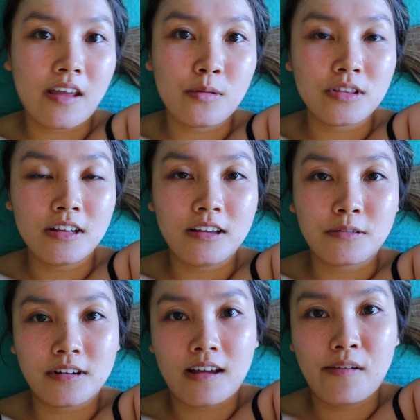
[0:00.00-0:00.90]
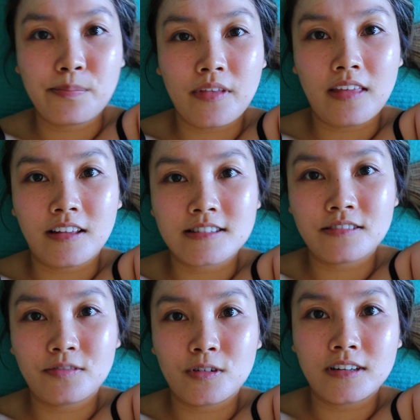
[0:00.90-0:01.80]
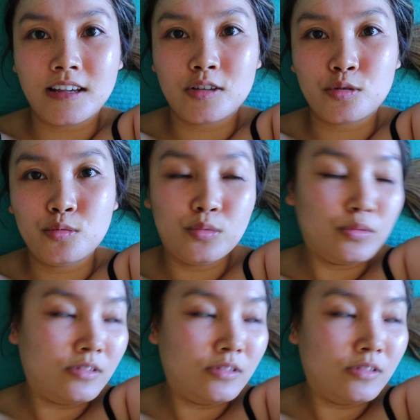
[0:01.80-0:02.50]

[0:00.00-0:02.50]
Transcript: that with the leg workout, and that's it for day two.